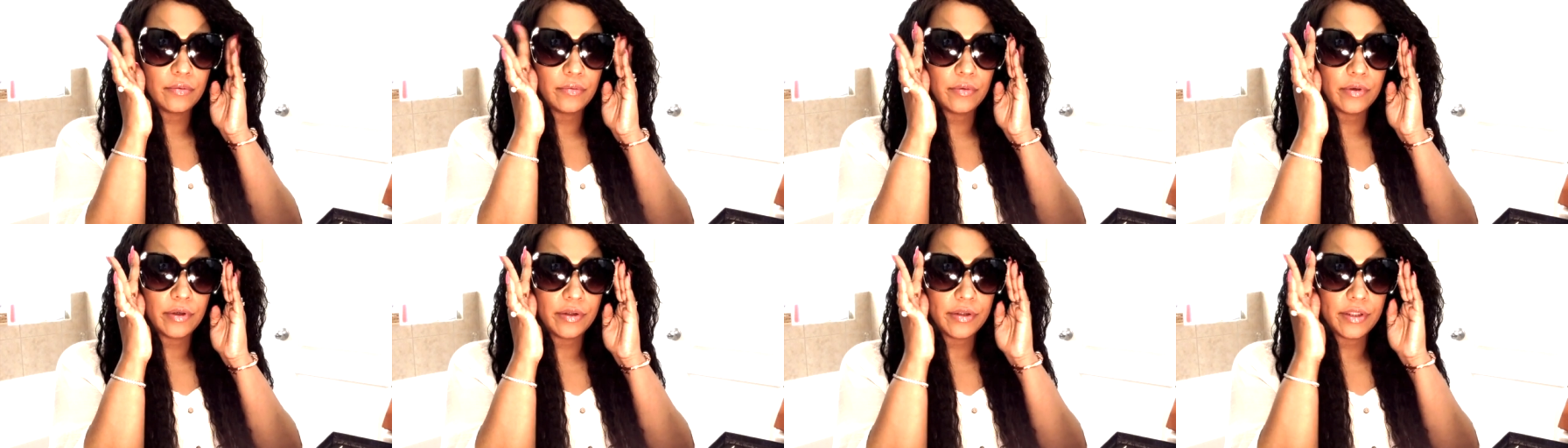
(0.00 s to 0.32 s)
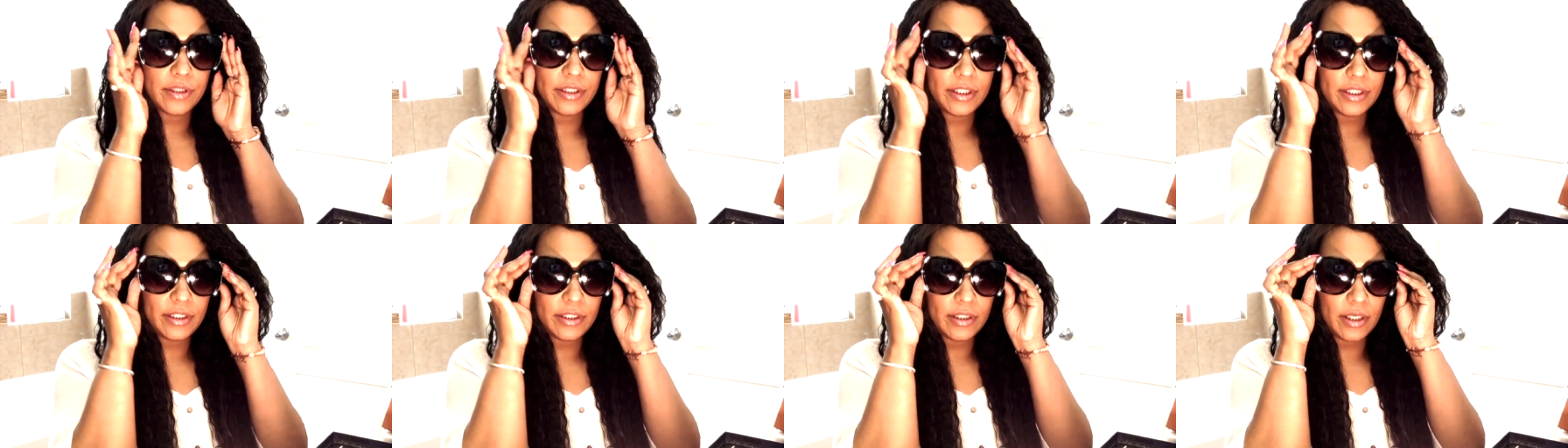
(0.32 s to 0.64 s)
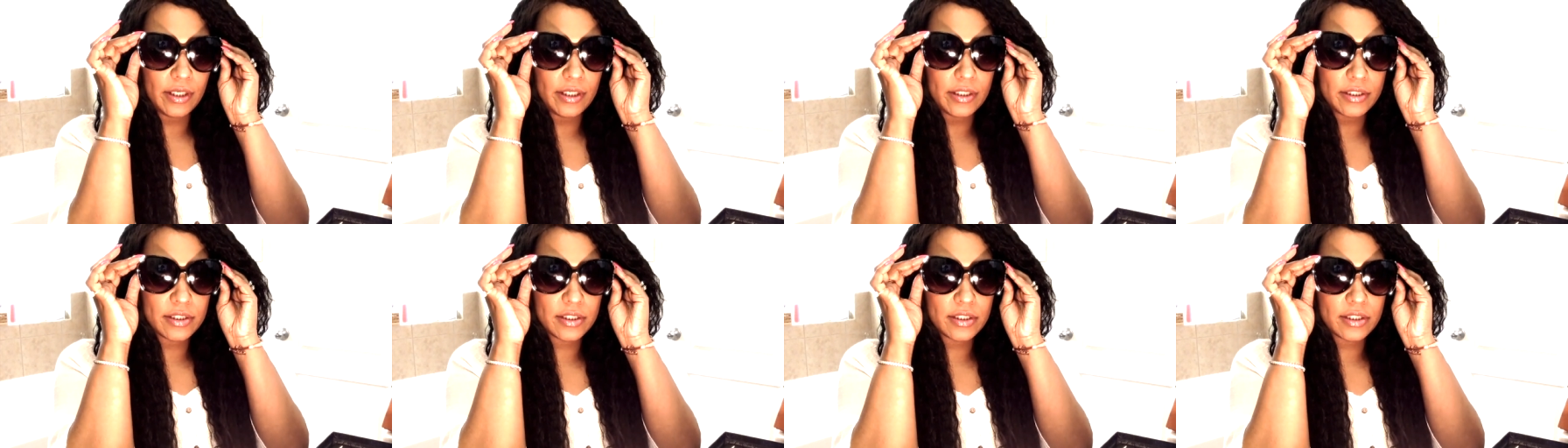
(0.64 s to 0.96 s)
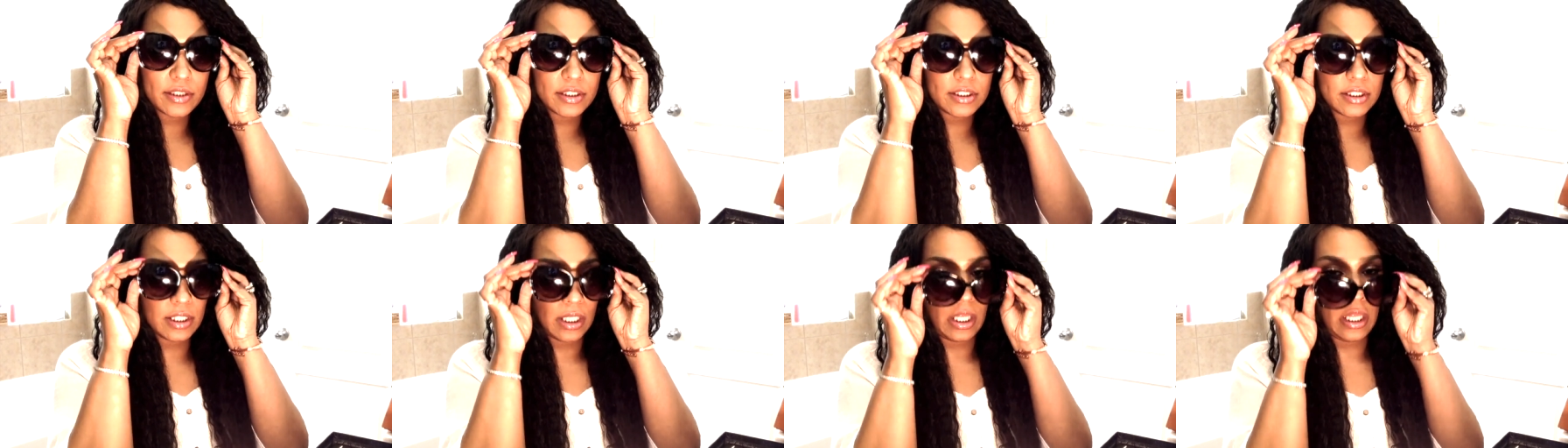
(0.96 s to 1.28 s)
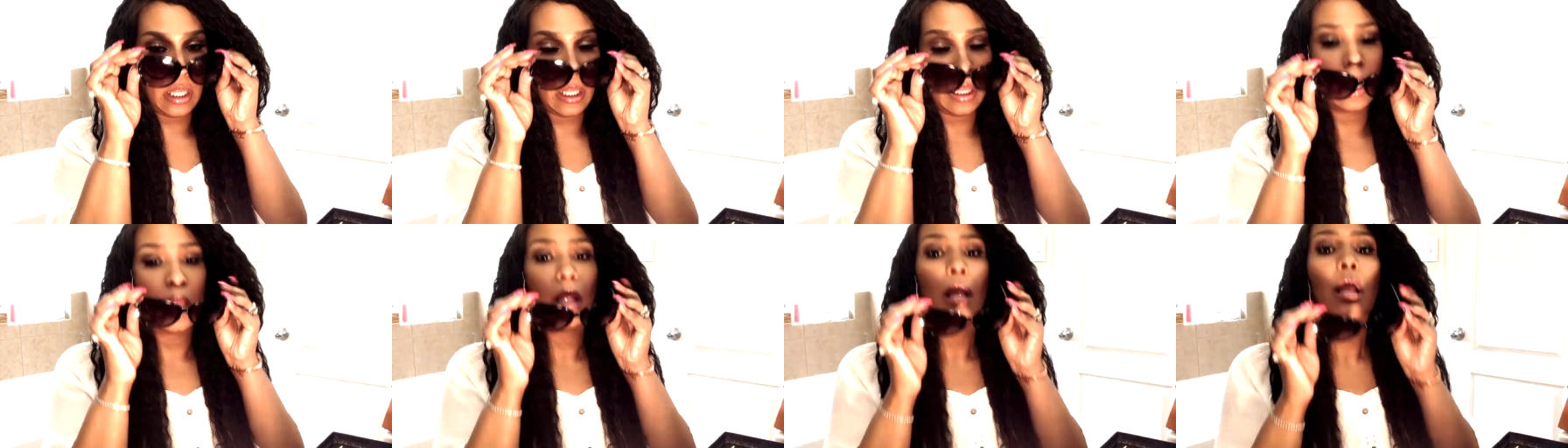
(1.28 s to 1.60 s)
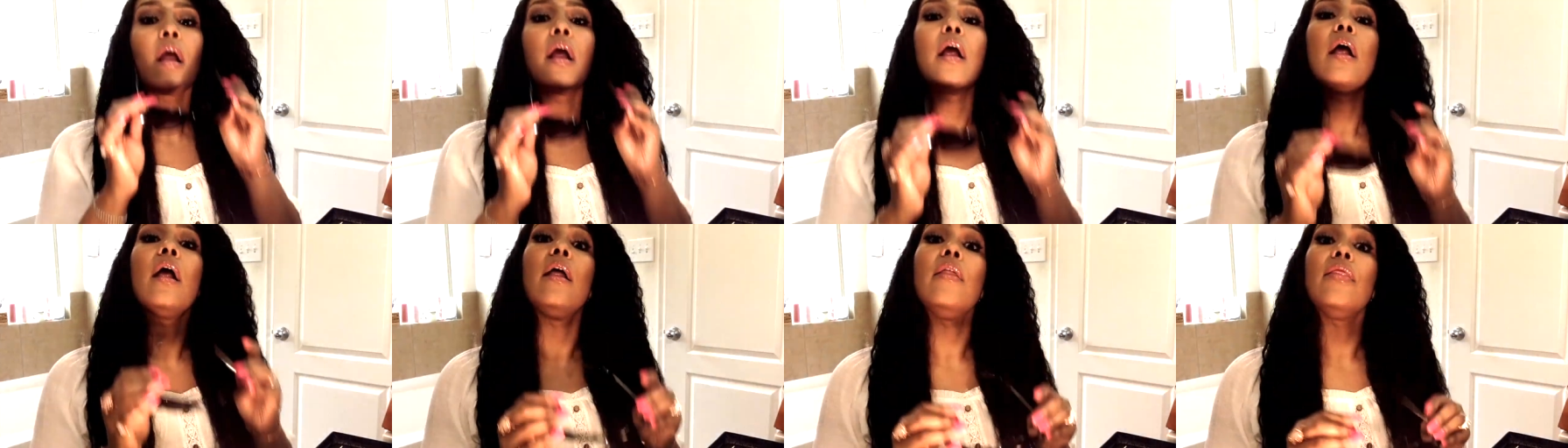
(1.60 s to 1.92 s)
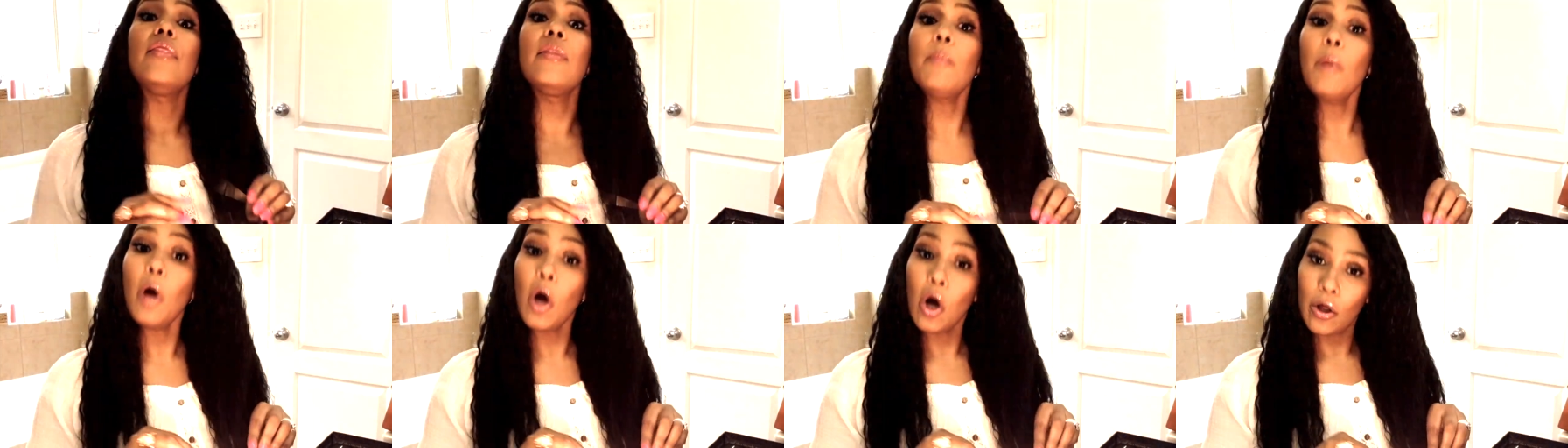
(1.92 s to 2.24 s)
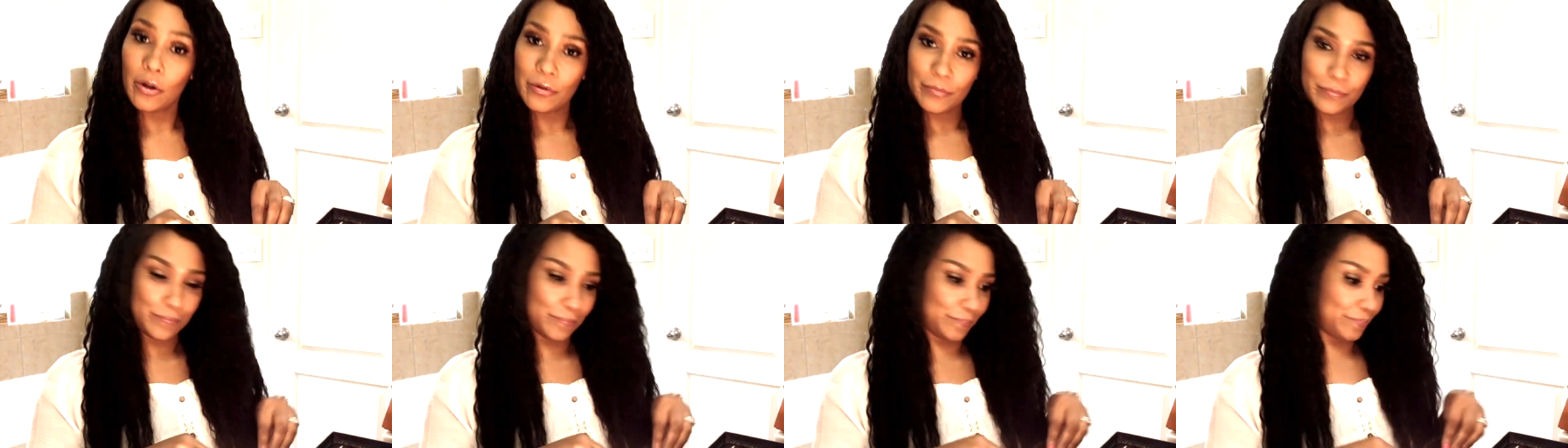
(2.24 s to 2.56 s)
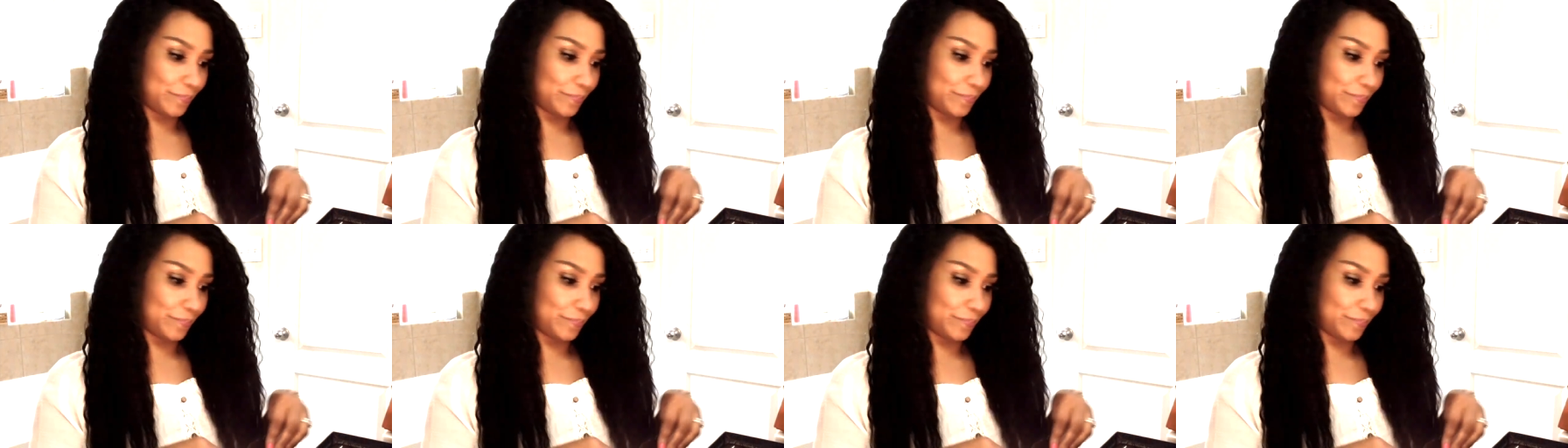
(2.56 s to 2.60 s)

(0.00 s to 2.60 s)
one of the kiosks in the mall.